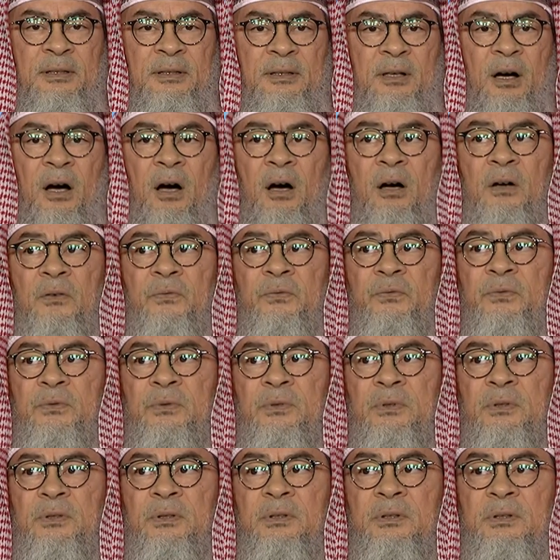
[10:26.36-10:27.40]
of
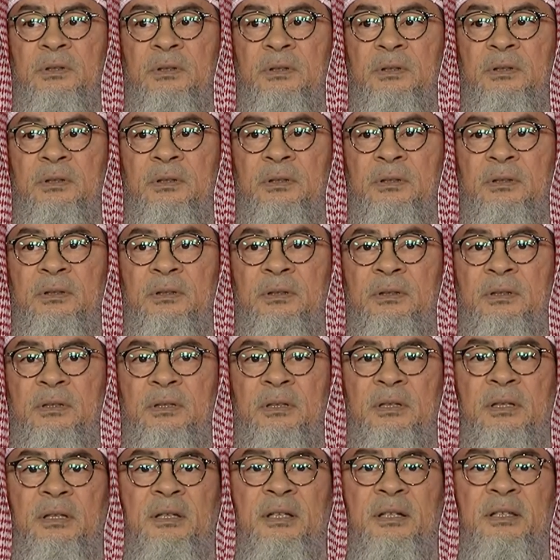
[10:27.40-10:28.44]

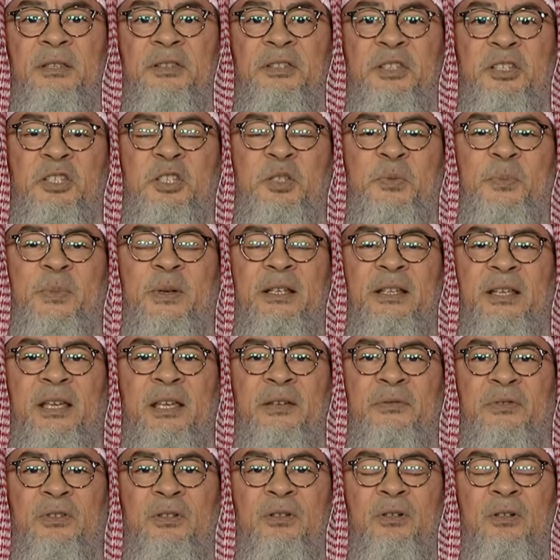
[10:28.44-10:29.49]
the
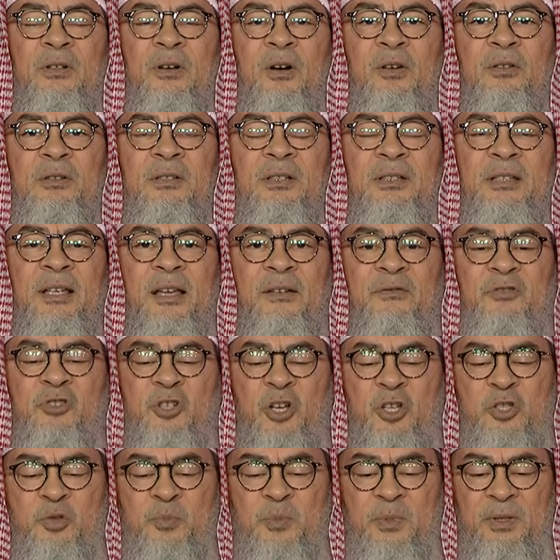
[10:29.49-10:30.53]
disbeliever on the Day of
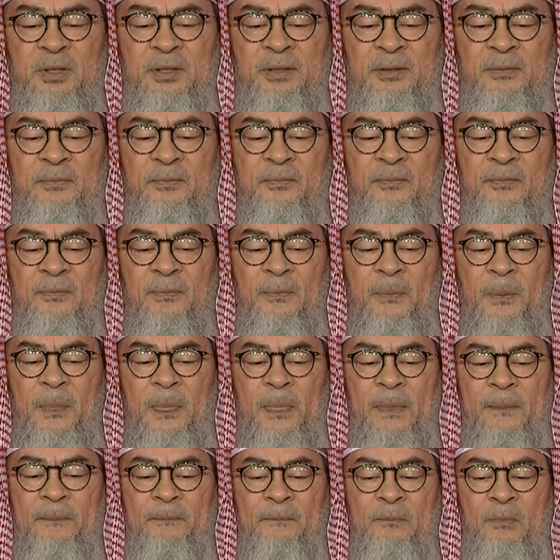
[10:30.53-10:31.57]
Judgment,
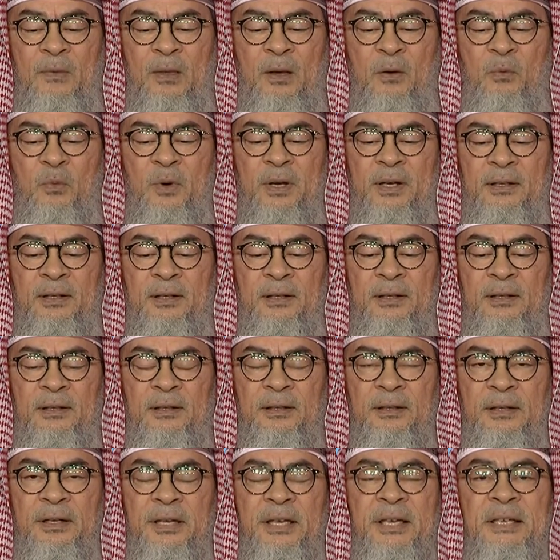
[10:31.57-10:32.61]
when
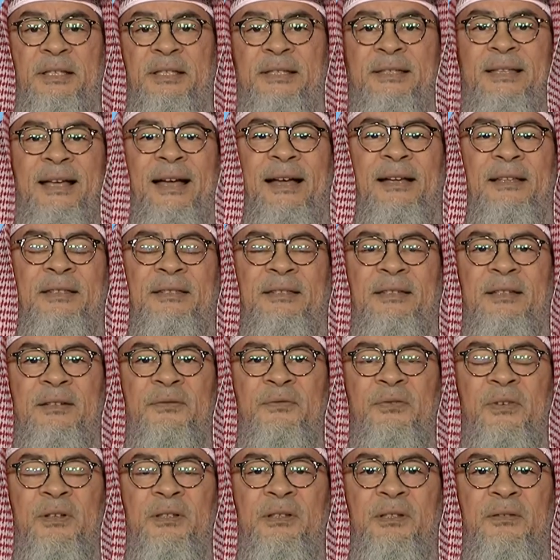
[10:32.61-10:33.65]
he stands in
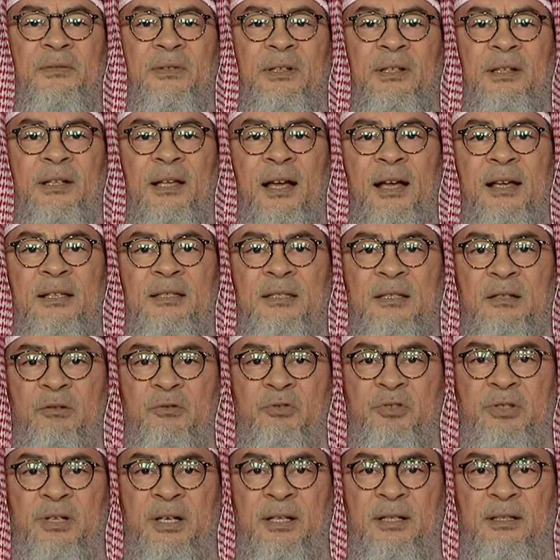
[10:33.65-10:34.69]
front of Allah Azza wa
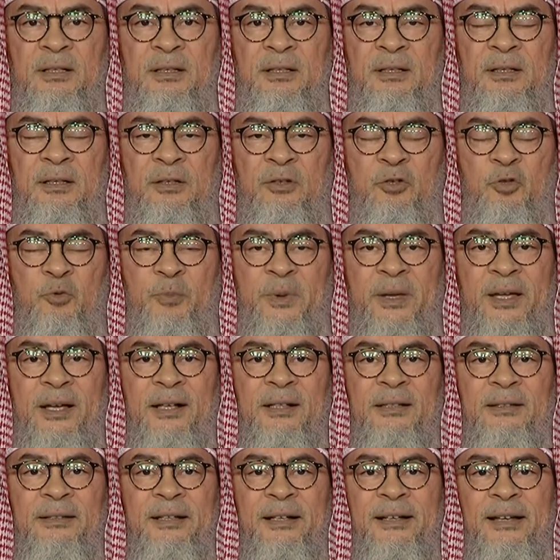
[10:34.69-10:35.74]
Jal to be
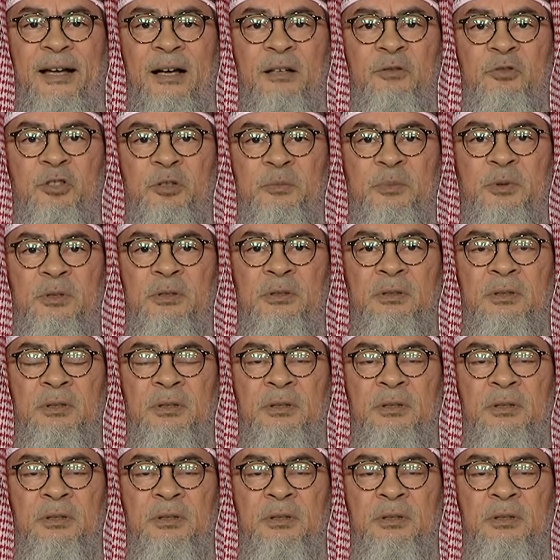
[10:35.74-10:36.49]
held accountable,